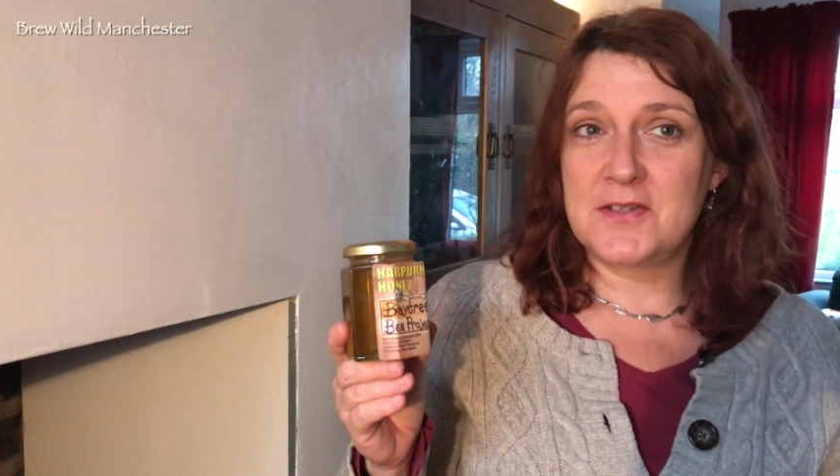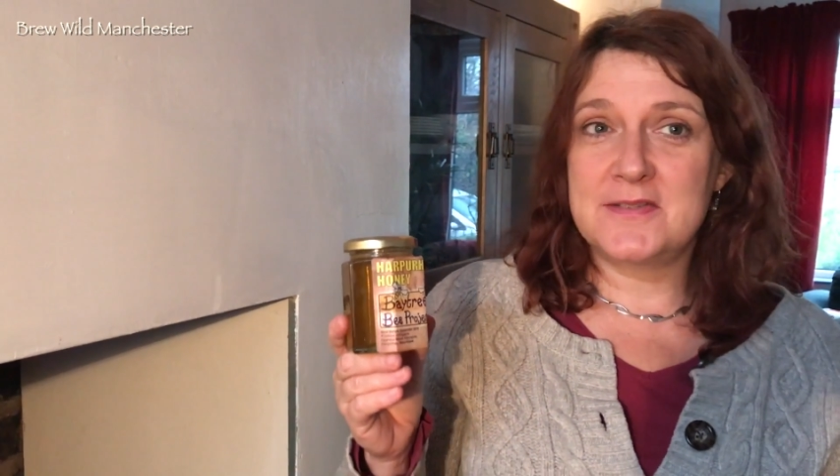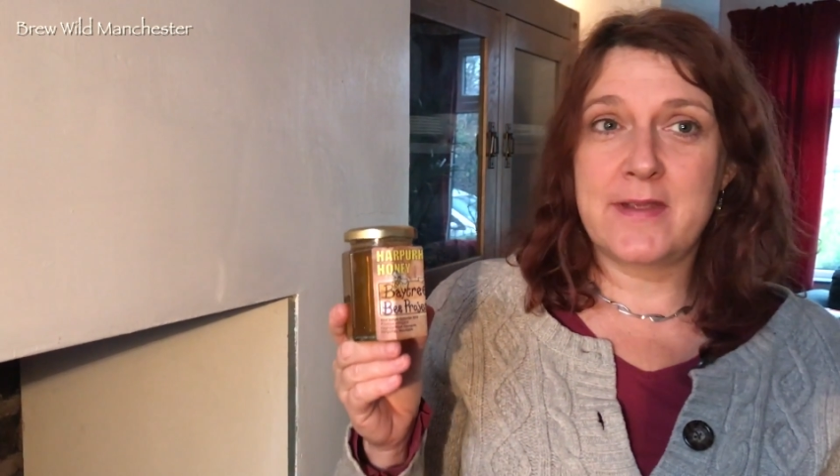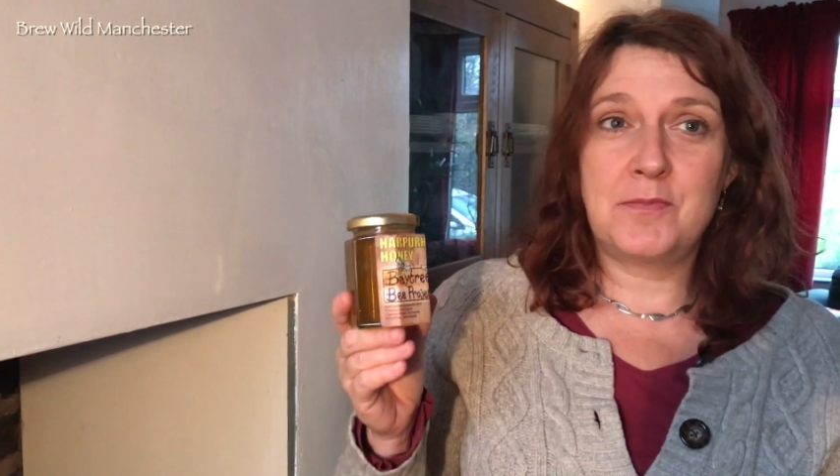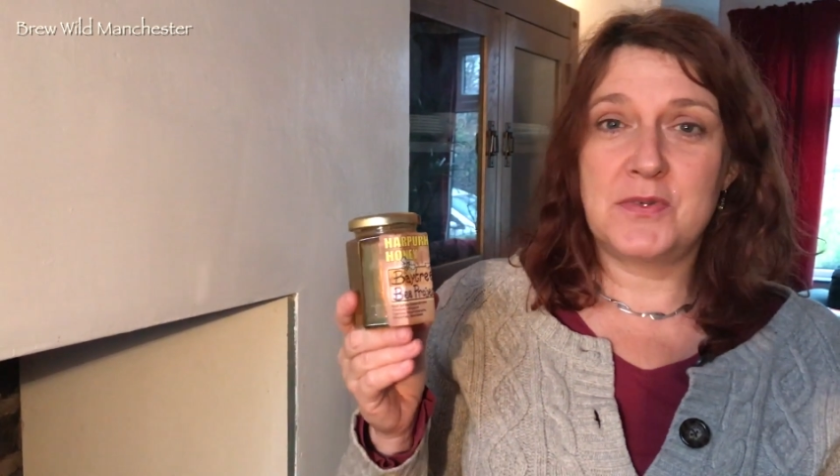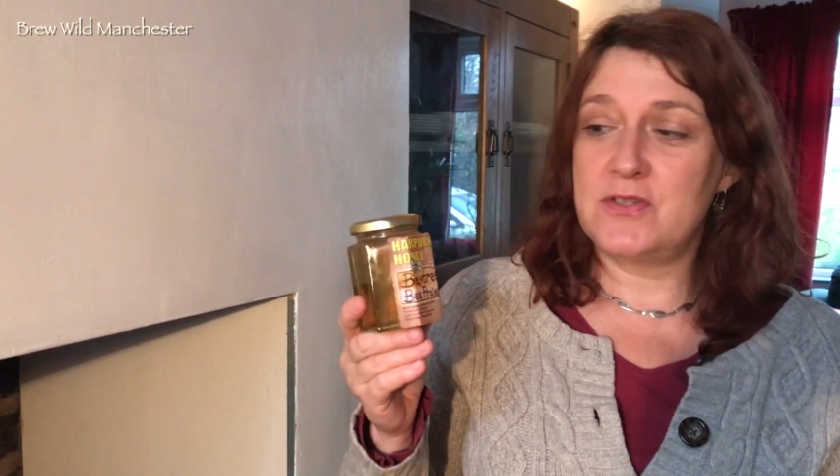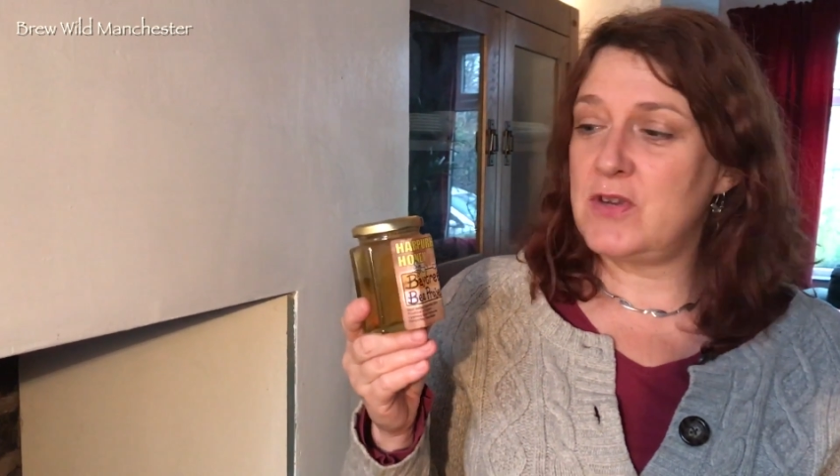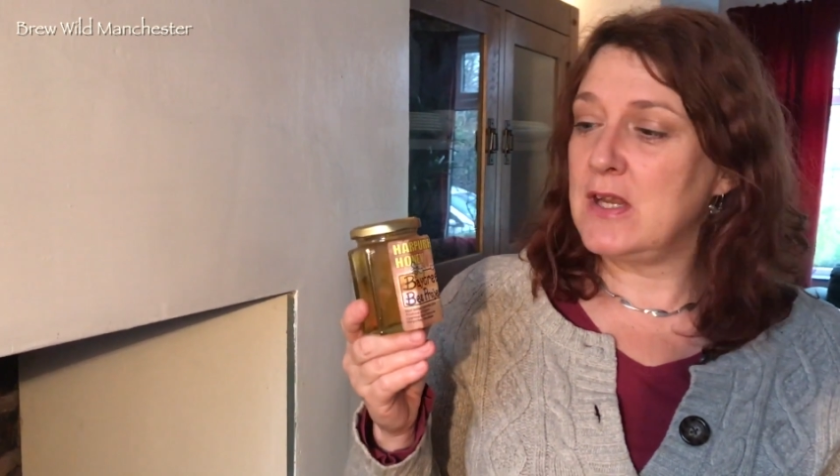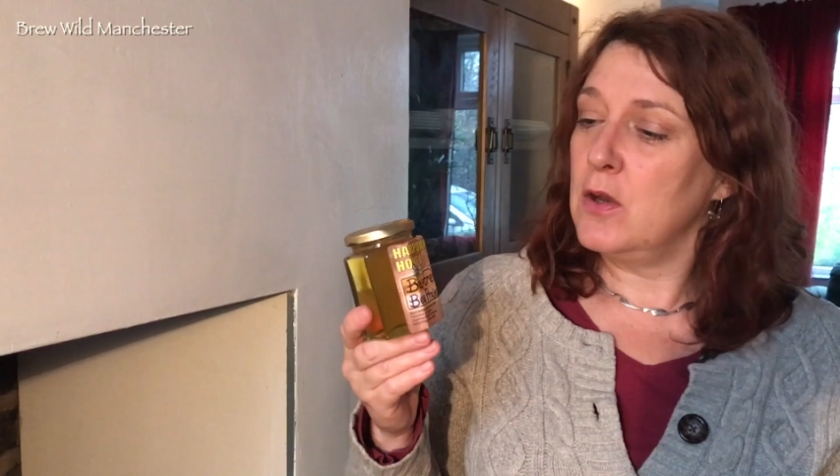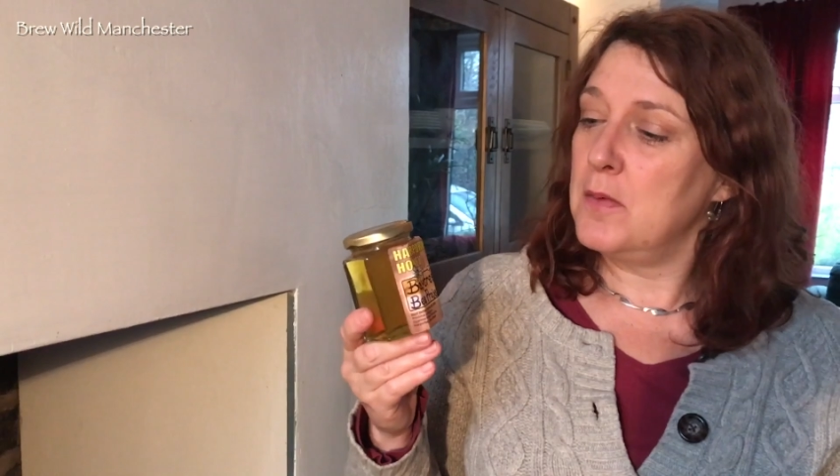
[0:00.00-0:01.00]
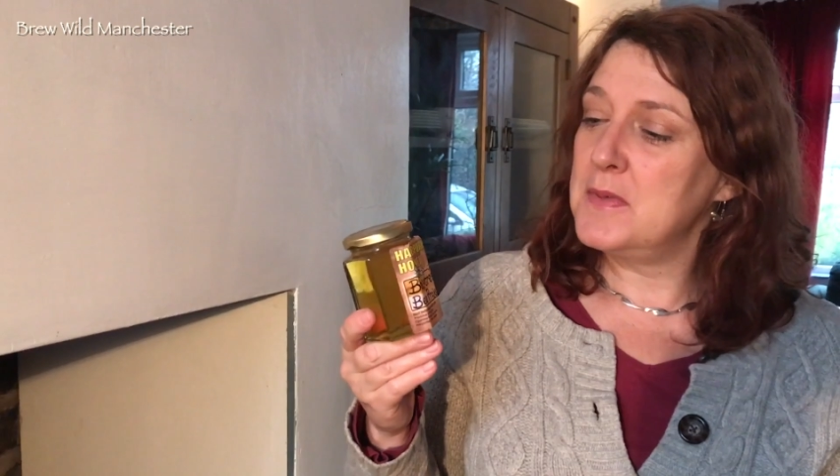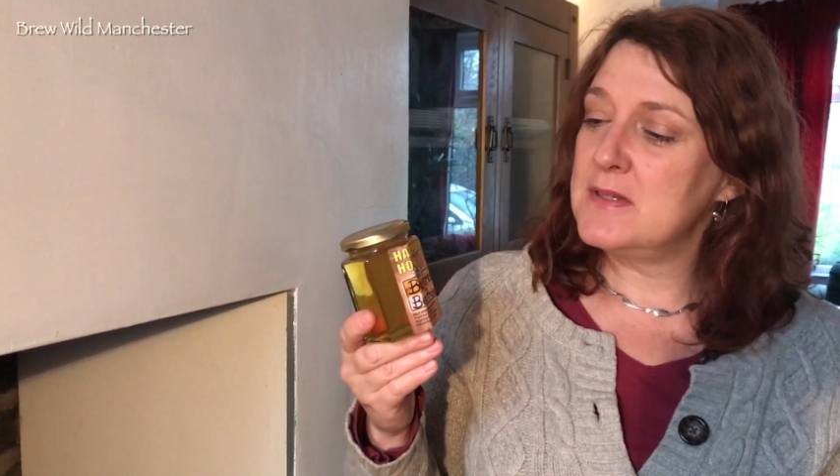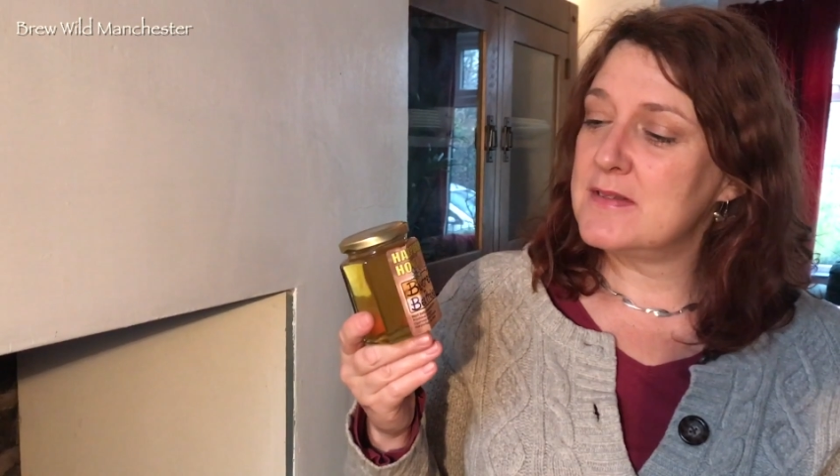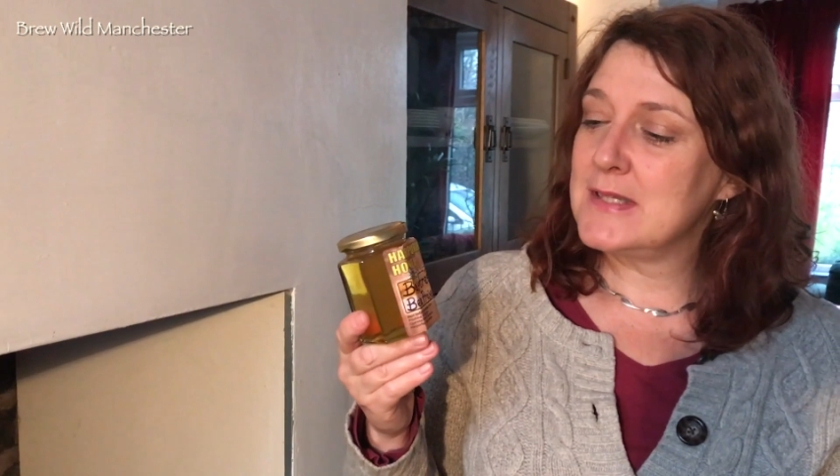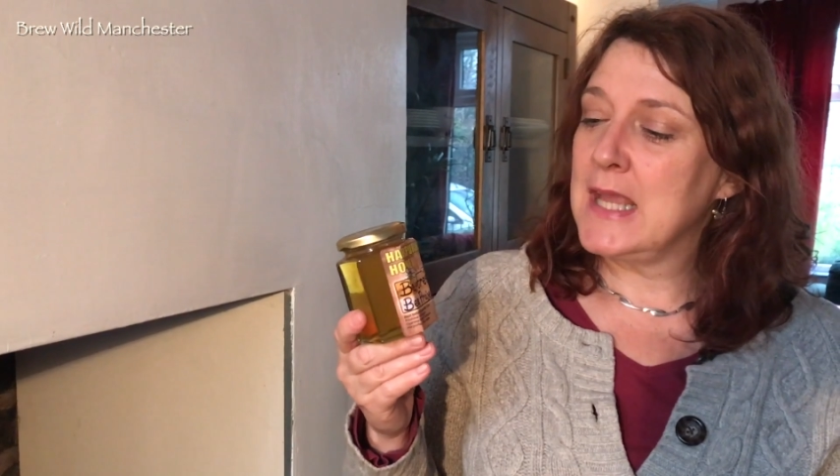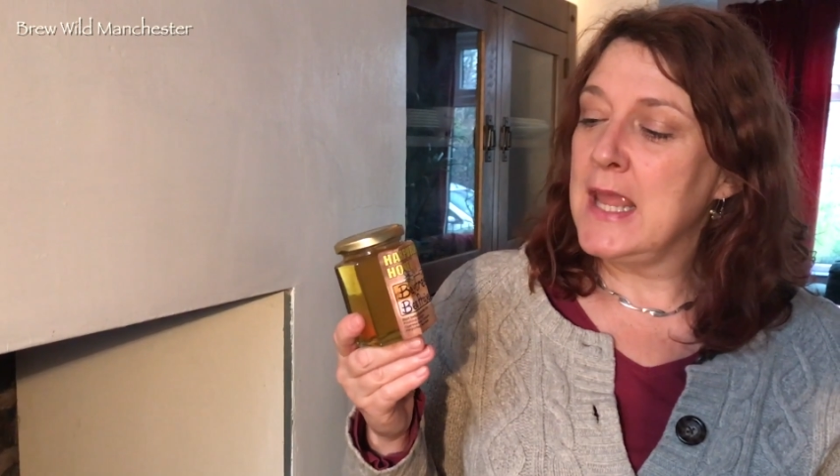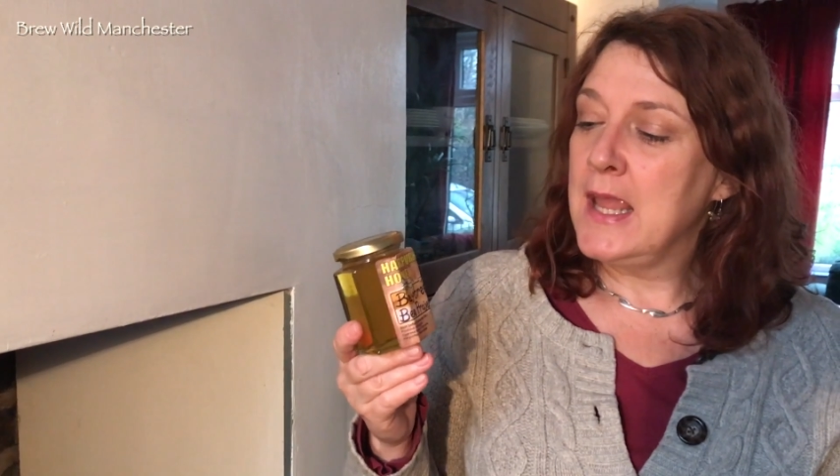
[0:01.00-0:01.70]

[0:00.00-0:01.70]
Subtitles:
on Cypress Street Allotments.